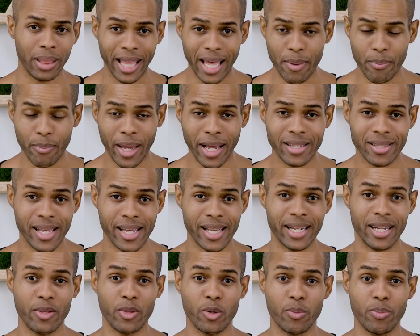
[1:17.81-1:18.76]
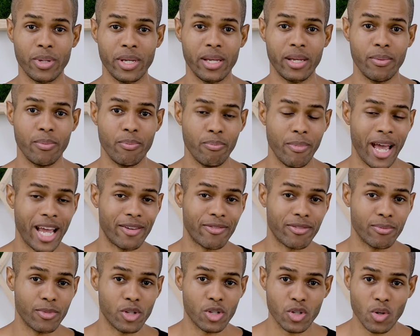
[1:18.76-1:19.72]
plant-based, they can either be made
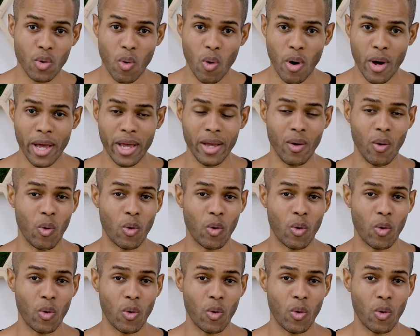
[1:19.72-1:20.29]
from soy